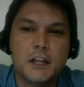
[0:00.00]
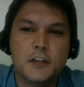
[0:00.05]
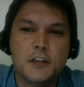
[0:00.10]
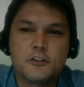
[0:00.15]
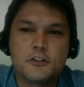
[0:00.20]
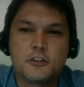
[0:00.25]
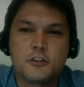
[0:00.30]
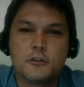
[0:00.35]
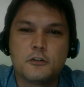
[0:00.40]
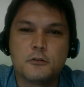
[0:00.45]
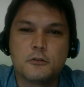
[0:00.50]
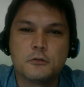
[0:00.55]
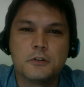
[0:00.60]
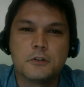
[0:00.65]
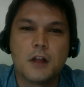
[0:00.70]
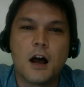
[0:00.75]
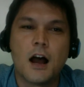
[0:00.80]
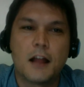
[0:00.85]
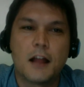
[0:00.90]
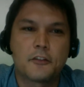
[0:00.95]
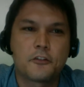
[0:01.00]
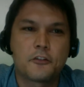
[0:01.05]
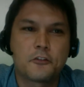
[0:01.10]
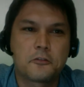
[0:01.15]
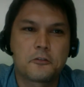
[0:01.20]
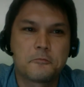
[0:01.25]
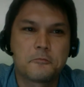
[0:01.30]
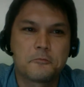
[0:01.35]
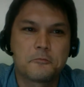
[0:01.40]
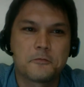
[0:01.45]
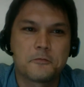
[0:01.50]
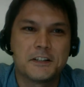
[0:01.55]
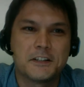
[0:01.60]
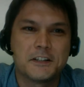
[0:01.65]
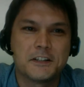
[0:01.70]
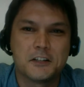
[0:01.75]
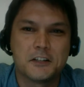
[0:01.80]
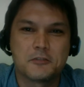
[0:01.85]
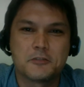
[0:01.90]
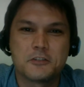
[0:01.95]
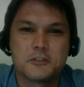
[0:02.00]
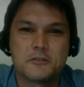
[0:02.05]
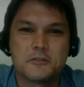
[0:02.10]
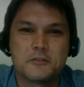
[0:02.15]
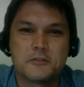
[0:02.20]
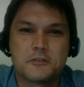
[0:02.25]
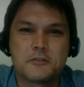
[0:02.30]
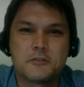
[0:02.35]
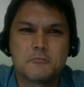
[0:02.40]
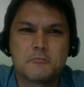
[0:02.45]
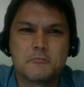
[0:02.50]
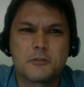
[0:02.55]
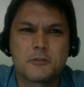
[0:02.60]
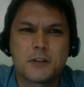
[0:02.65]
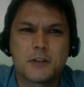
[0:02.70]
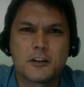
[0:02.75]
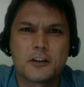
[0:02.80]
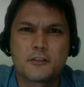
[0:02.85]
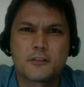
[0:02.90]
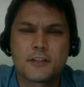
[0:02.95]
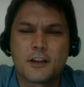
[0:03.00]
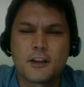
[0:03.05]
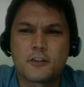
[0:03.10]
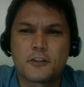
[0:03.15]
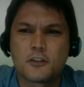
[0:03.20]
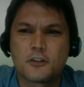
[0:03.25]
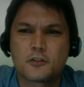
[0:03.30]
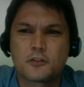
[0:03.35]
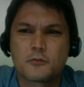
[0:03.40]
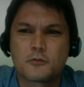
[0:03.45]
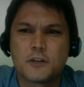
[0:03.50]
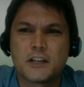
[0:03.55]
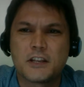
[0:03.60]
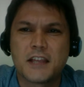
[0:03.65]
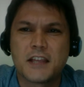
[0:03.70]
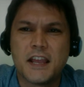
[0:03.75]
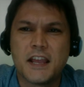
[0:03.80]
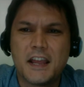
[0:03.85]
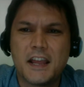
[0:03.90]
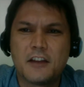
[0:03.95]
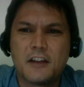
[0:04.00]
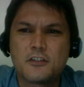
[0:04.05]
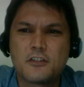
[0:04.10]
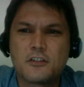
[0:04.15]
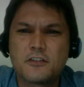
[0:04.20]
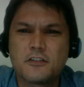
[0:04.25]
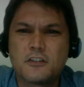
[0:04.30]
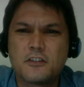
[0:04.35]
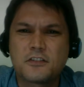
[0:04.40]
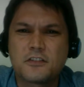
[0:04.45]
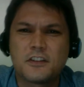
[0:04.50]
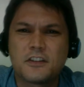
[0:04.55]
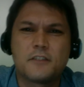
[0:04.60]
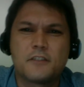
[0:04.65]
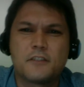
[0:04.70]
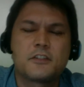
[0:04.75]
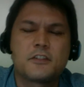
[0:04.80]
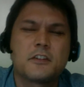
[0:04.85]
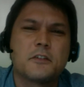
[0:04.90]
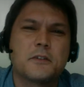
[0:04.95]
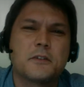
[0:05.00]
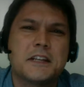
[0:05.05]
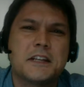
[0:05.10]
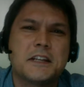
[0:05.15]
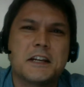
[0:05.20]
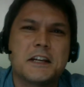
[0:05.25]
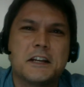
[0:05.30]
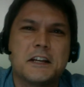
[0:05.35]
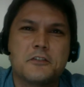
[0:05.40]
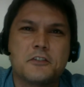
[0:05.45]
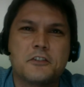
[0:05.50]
to lots right now, to around $100,000 a week, and it shows no sign of slowing down.